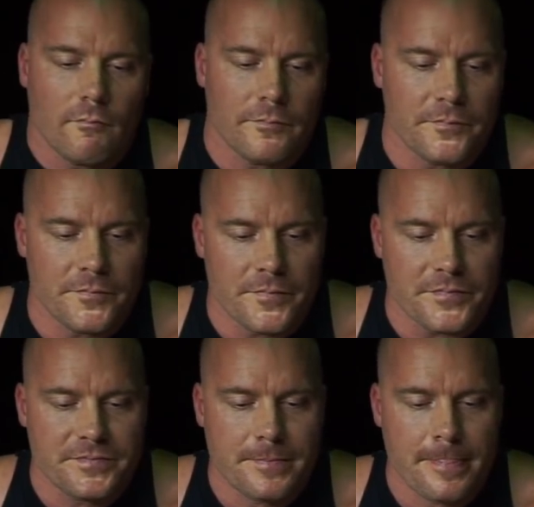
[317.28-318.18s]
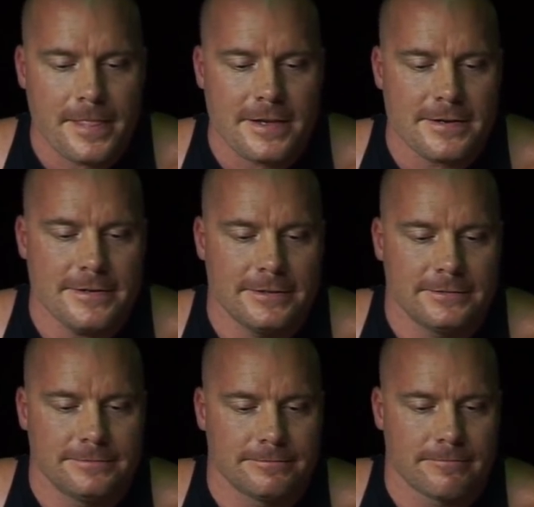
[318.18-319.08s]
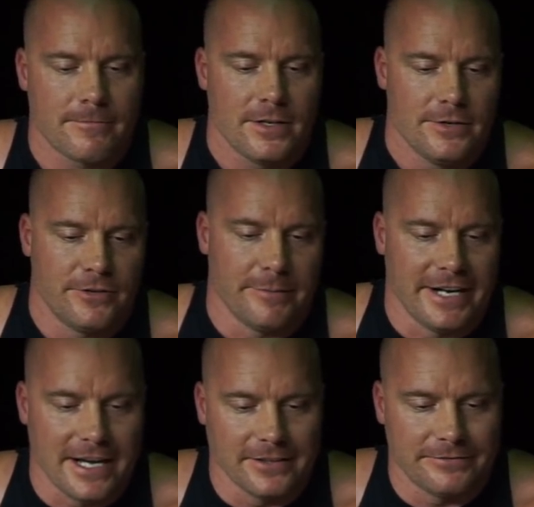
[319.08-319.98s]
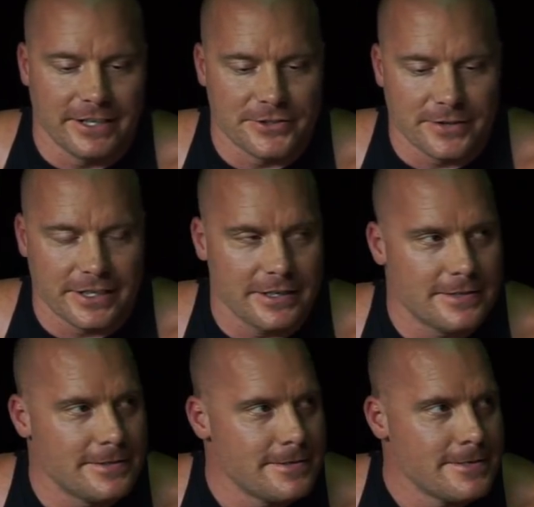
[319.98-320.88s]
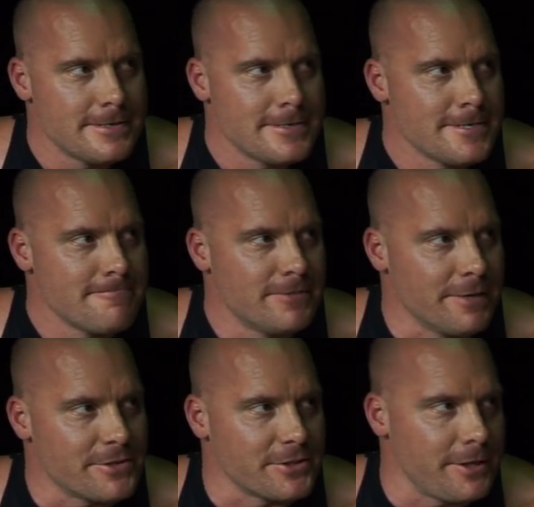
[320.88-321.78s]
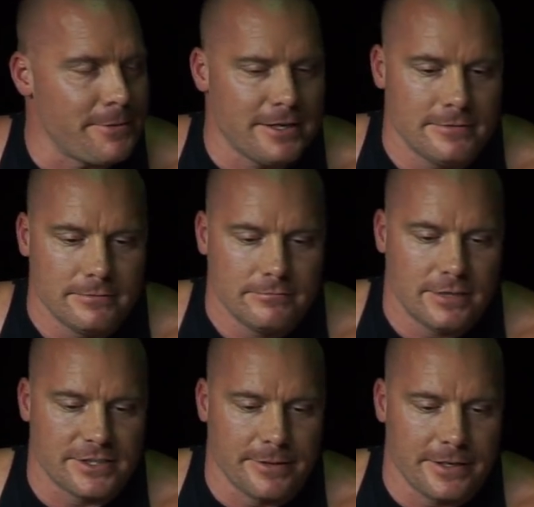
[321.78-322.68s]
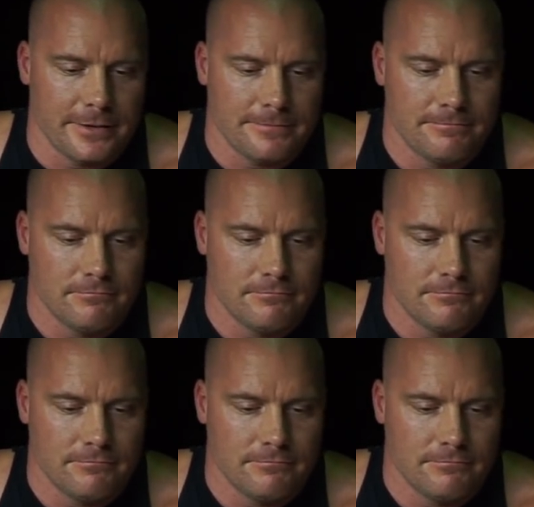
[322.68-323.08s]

So, when are you lifting and drinking? When am I not lifting and drinking? When I'm sleeping? That's about it.